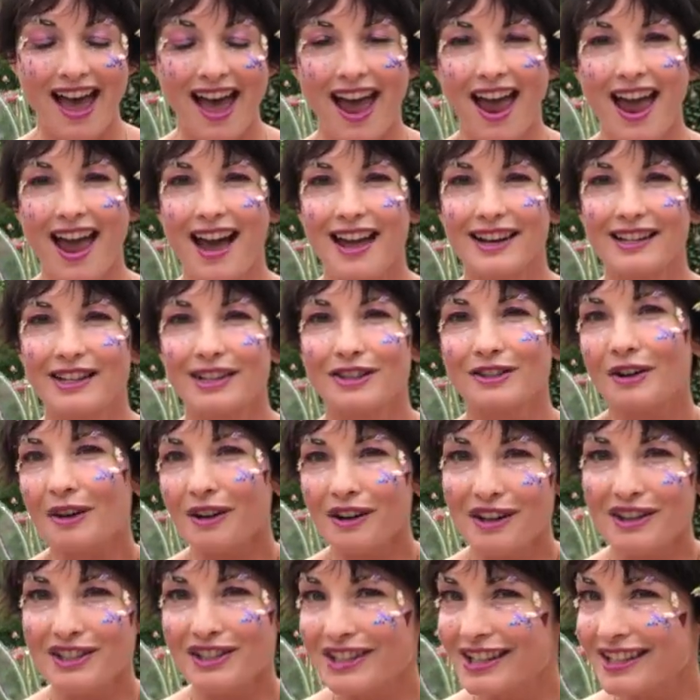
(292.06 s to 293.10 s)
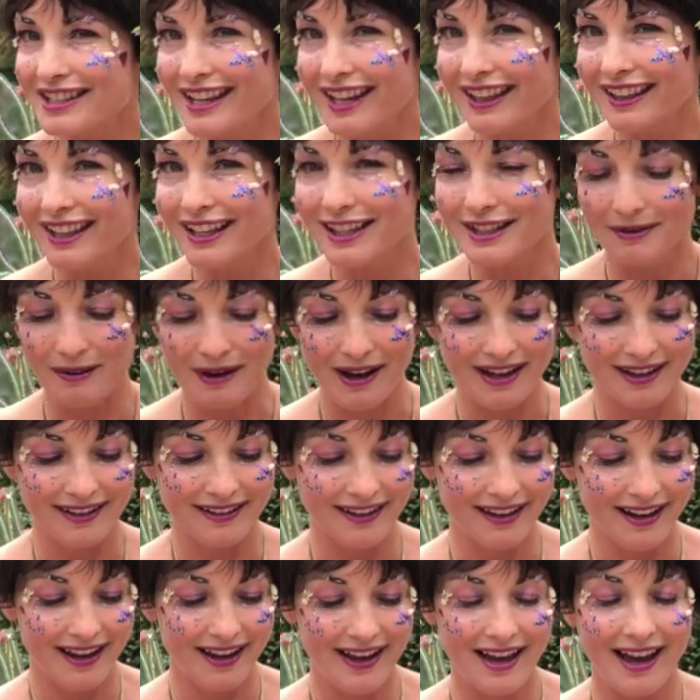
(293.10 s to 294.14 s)
and tutorials just like this one.
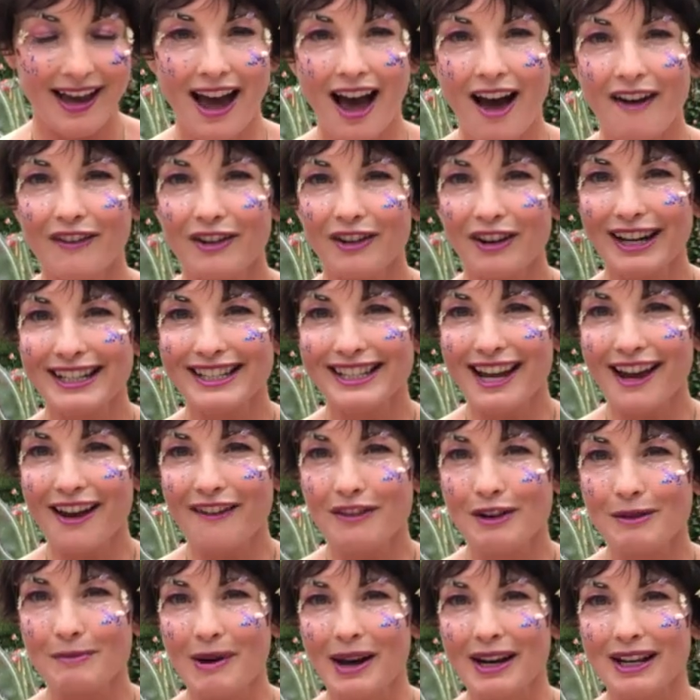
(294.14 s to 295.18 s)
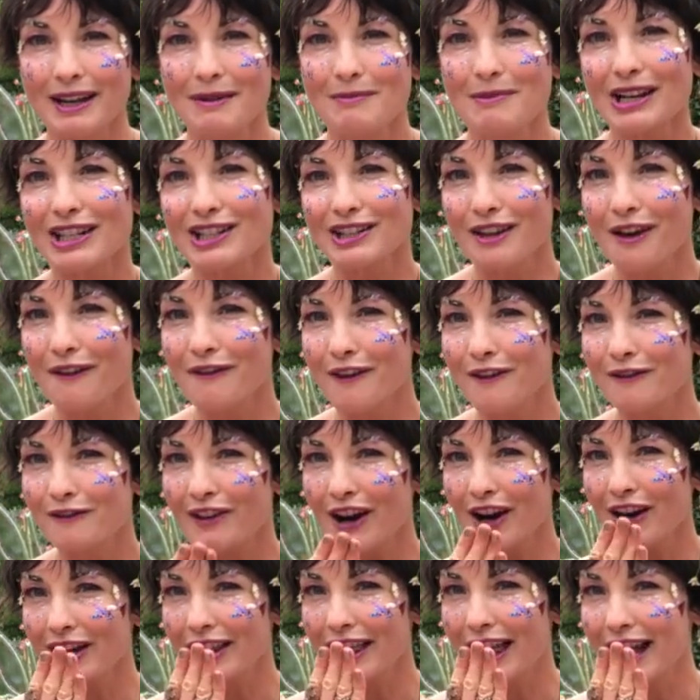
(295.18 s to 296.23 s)
Have a great day everybody. Much love from
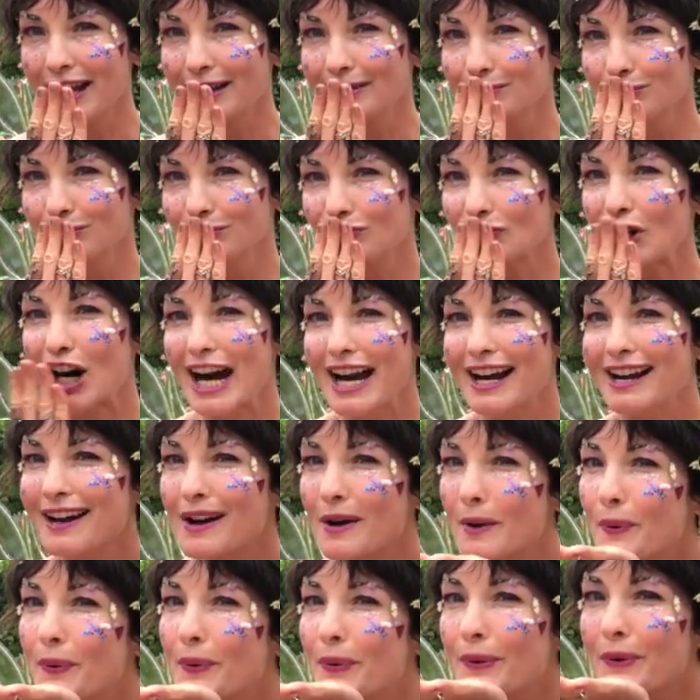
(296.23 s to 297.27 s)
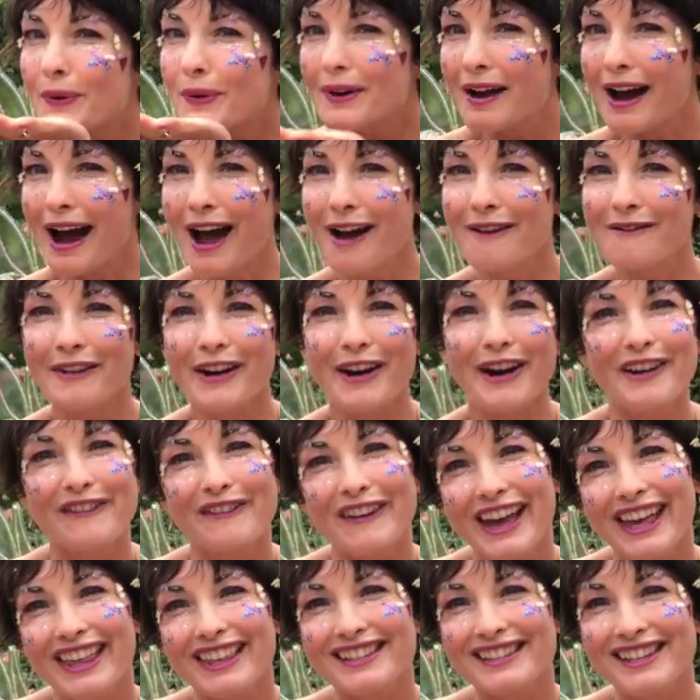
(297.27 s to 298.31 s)
Fairyland. I'm Fairy
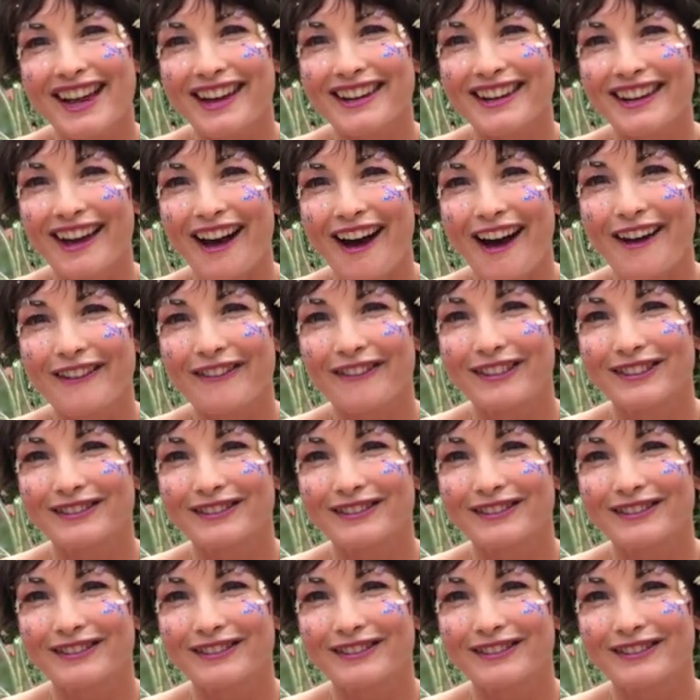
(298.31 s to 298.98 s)
Faith signing off.